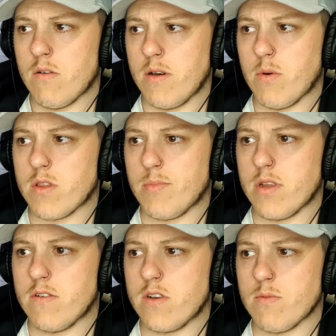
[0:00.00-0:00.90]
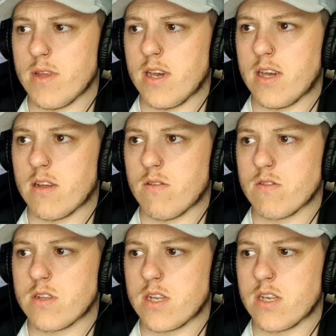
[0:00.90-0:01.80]
Wait, what are they blowing up there? I don't
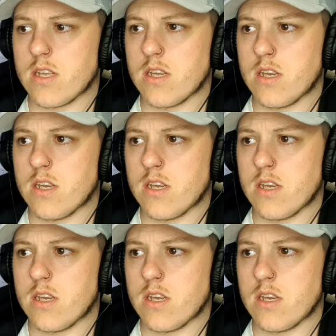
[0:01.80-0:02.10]
understand.